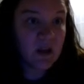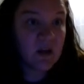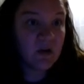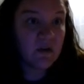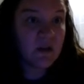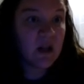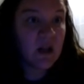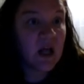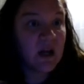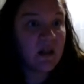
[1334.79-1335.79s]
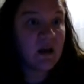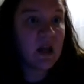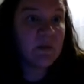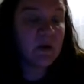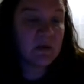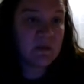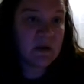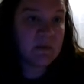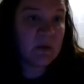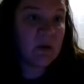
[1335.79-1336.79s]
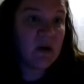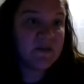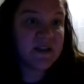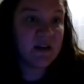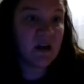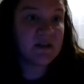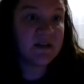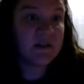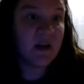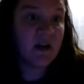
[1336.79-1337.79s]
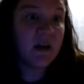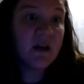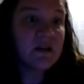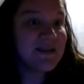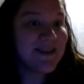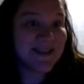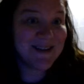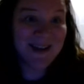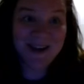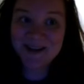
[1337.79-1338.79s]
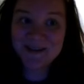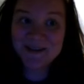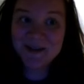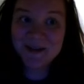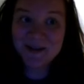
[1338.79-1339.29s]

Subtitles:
He learned that a lot of the neighboring people of Tenochtitlan disliked